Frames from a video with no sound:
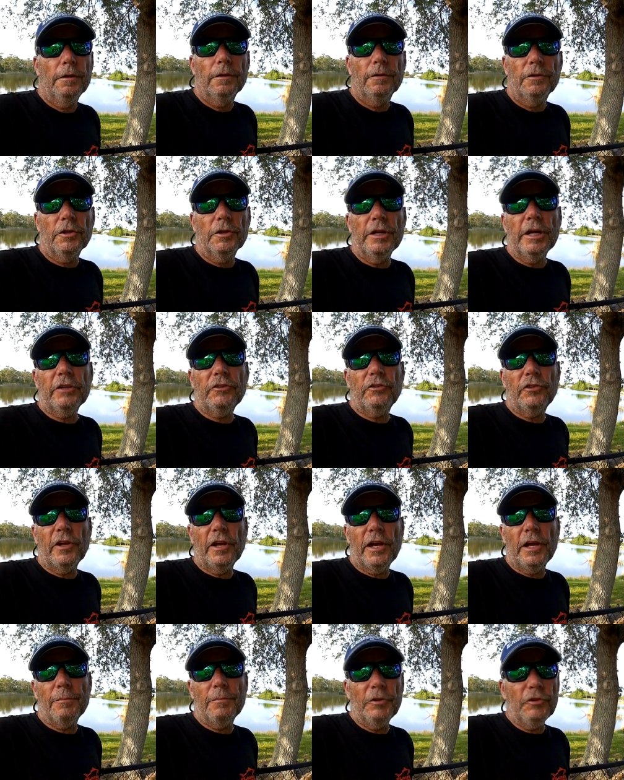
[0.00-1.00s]
Till next
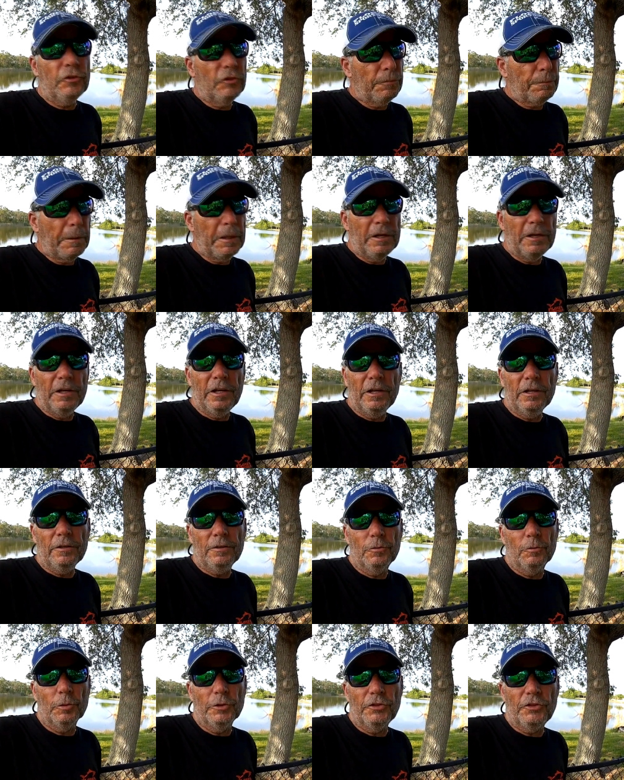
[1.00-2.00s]
time, this is Pete Hinck.
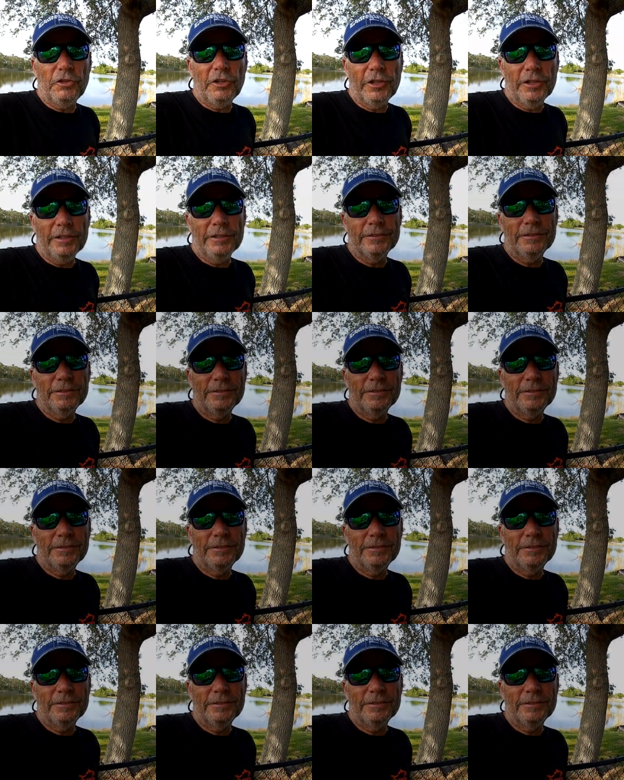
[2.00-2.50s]
We'll see you.